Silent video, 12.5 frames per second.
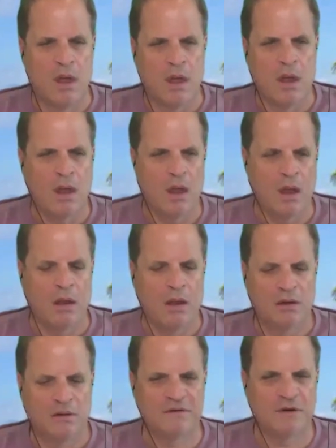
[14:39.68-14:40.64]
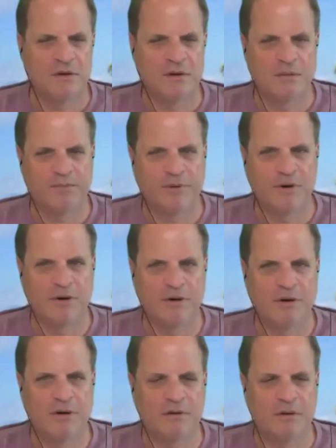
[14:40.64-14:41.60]
Huh. So you're
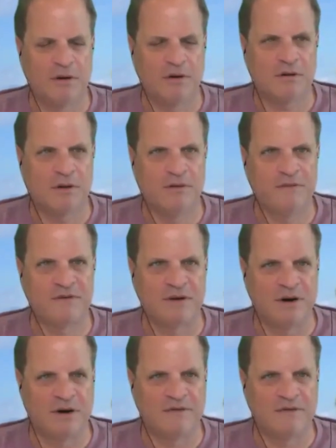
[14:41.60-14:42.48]
pretty darn close there.